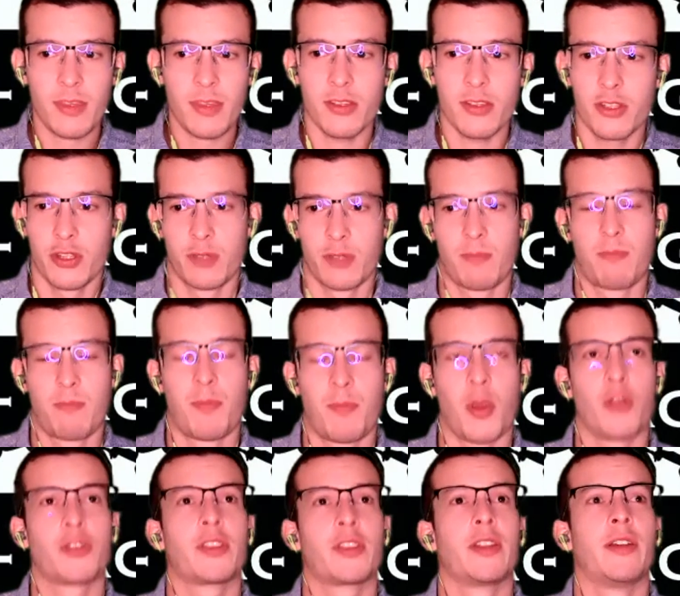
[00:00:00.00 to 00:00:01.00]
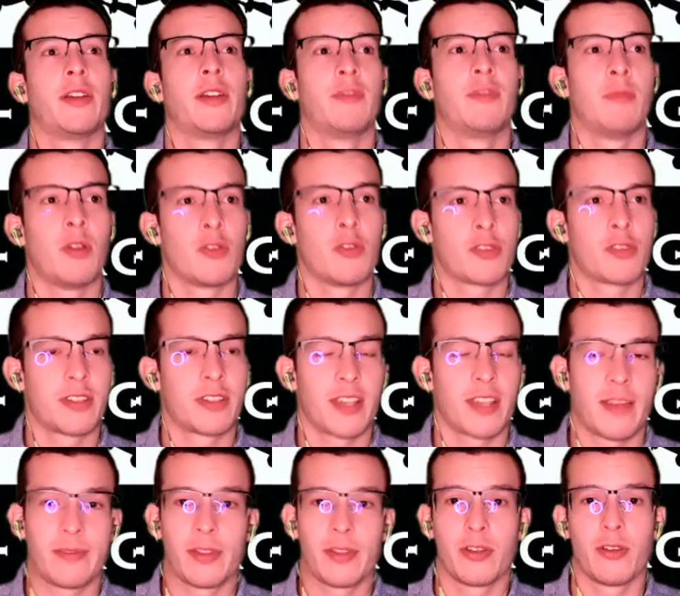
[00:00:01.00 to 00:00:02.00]
just bursted of emotions
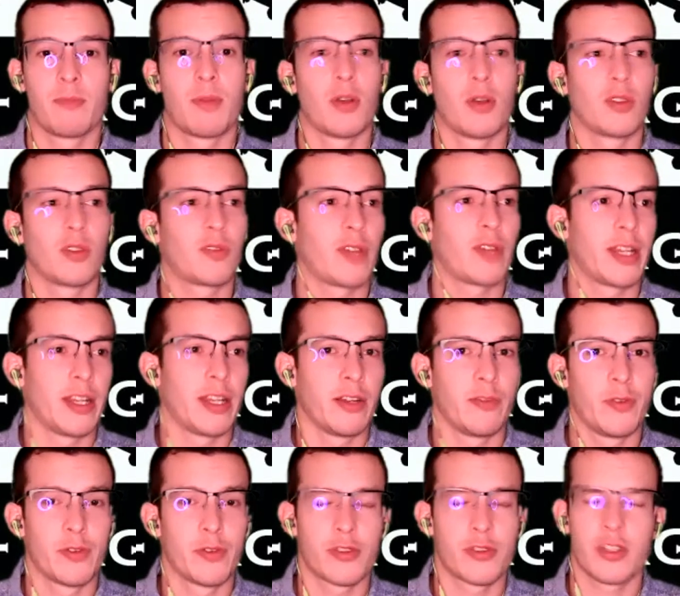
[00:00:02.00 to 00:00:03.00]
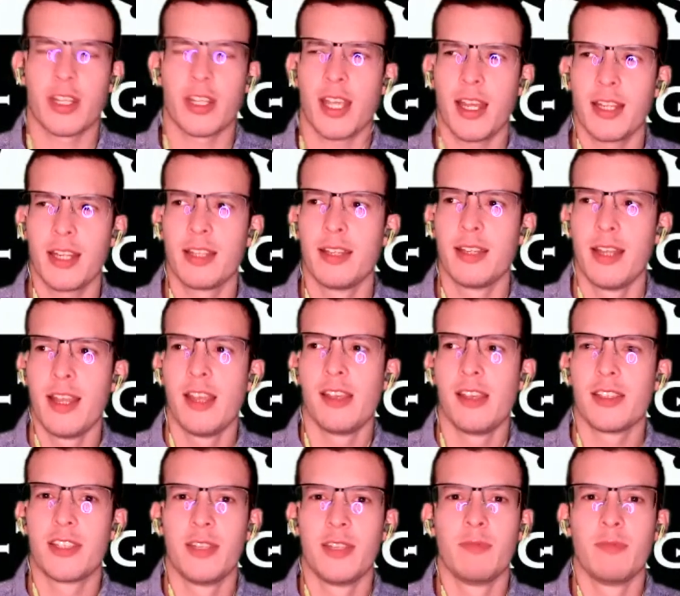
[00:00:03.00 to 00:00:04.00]
after her post-fight interview. She kind of
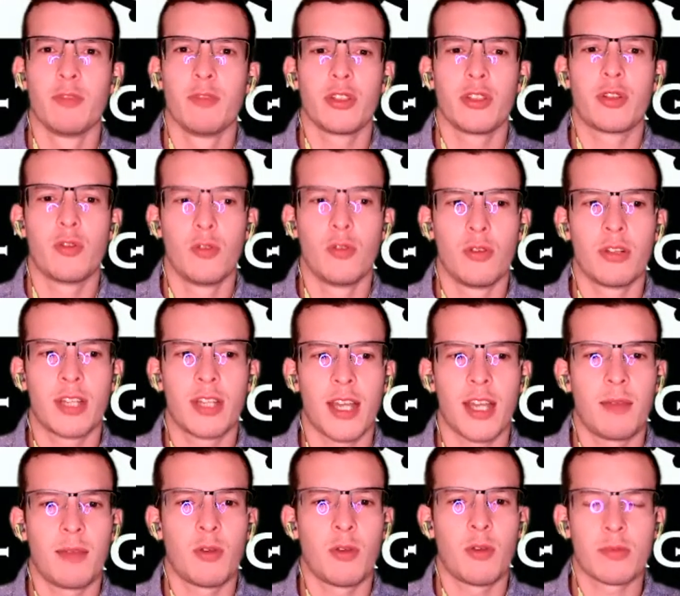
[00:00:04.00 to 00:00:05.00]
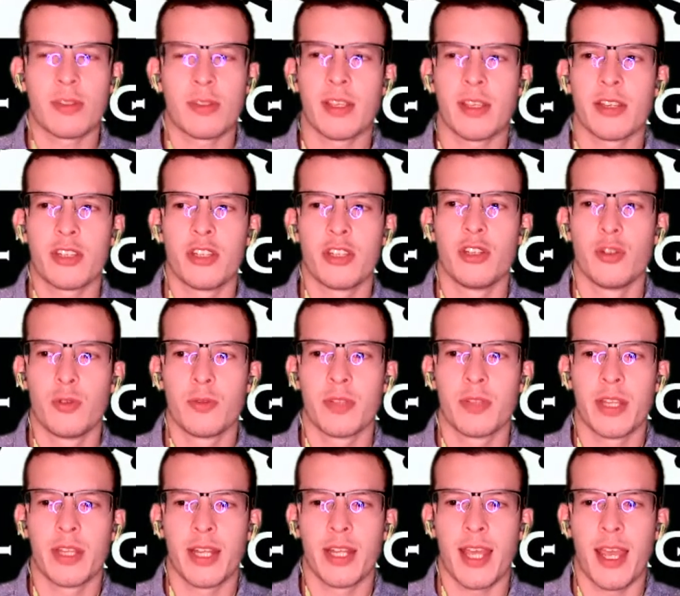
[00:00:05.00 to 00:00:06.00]
seemed really cool and calm, almost like she knew it was
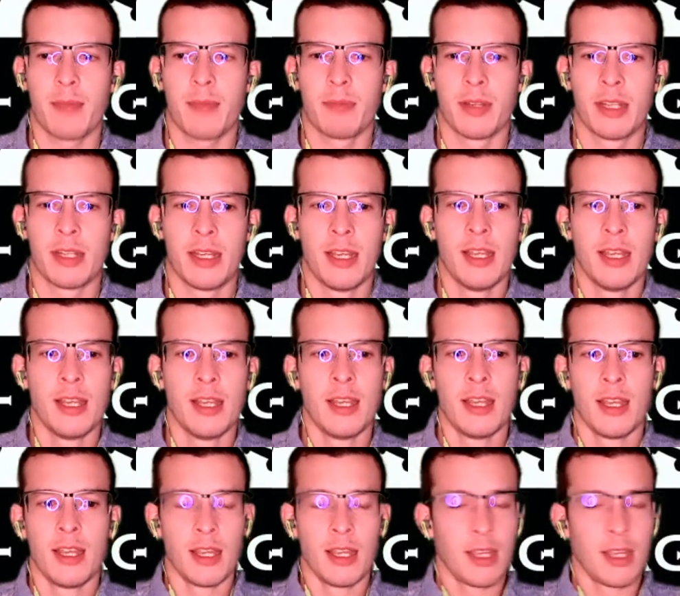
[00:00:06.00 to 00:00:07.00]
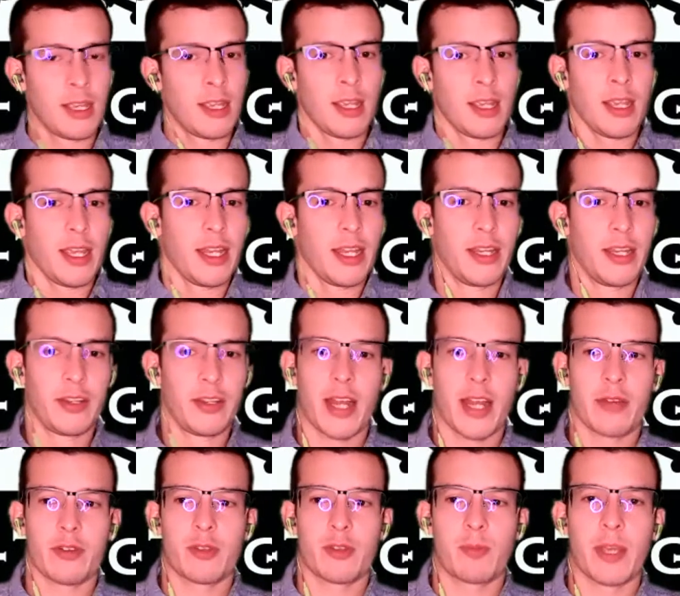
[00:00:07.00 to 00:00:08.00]
going to happen. And you got to
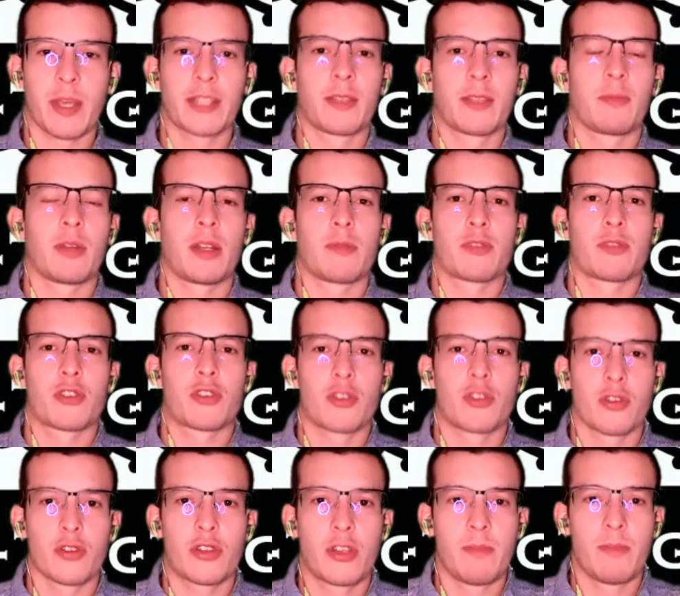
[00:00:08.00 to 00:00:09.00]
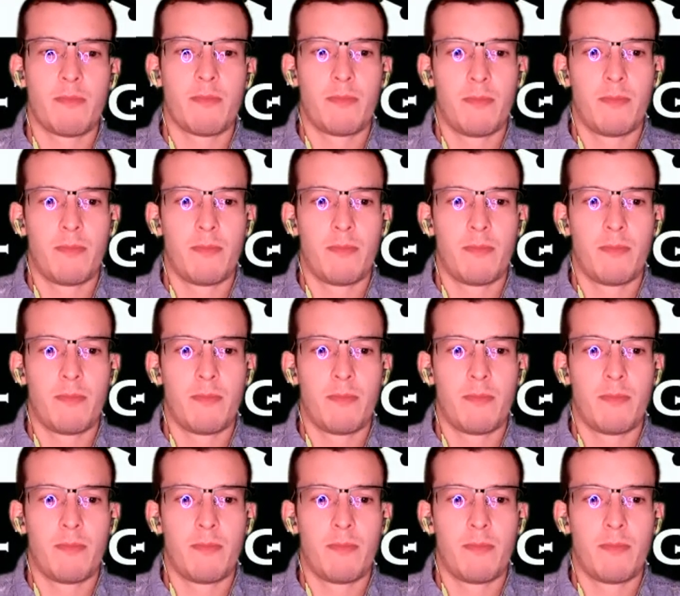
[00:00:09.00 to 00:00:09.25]
respect it, but I'm sure she